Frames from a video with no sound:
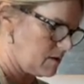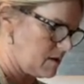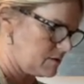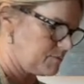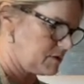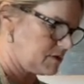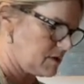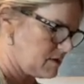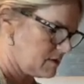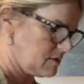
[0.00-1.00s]
as
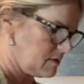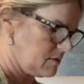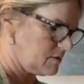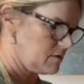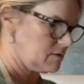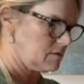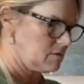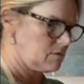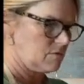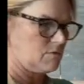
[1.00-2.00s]
precise as, there's
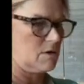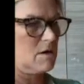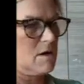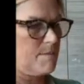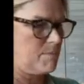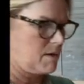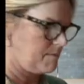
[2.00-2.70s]
1 cup.